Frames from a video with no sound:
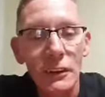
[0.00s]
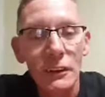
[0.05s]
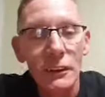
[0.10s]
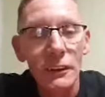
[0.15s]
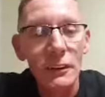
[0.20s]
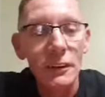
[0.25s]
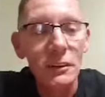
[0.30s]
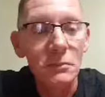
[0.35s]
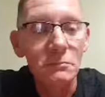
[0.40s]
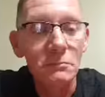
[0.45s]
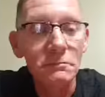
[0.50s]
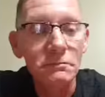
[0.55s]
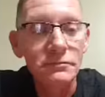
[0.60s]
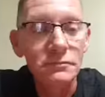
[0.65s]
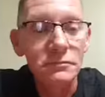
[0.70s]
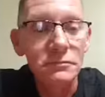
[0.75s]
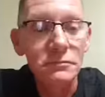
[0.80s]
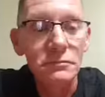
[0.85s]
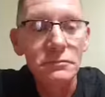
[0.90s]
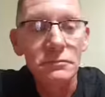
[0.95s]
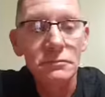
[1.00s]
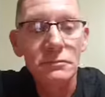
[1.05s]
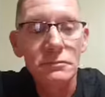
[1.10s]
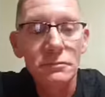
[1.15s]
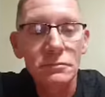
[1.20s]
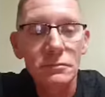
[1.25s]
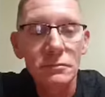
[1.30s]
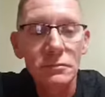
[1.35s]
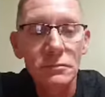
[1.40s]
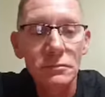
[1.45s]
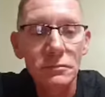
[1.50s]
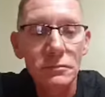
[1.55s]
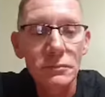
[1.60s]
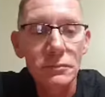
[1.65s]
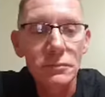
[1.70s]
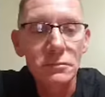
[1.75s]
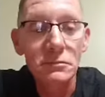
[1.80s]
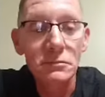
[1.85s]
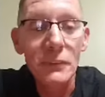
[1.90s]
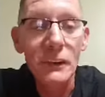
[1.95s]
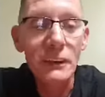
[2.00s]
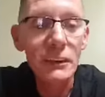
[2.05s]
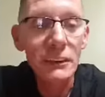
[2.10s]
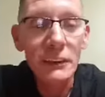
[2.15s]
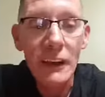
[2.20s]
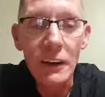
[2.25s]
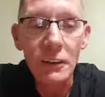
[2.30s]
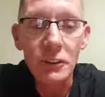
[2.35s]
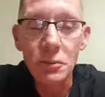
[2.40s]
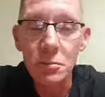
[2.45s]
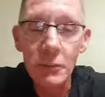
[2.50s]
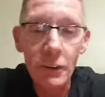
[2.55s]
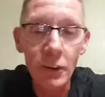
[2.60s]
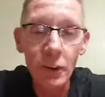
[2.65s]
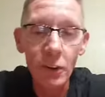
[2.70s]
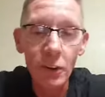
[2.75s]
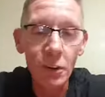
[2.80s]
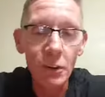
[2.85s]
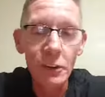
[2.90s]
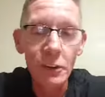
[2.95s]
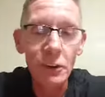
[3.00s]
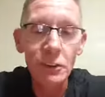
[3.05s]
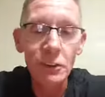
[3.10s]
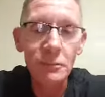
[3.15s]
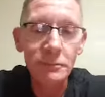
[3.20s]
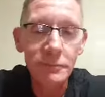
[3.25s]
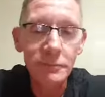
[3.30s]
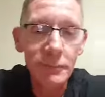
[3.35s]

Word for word: Um, made an announcement earlier